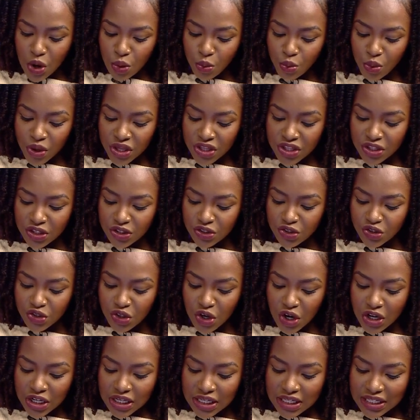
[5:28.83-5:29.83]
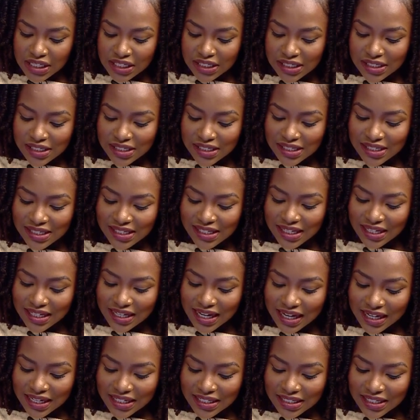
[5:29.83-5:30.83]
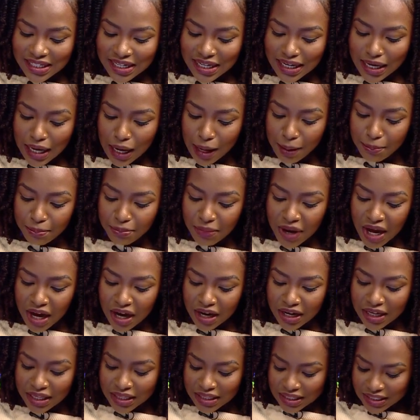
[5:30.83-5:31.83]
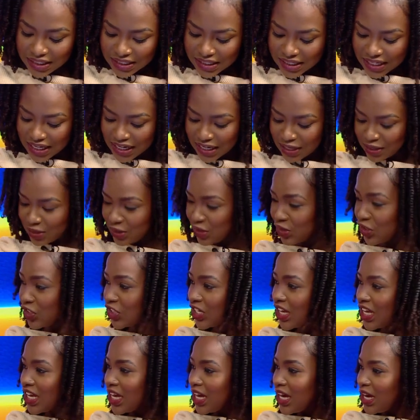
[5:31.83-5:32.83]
with journalists selecting among the tales.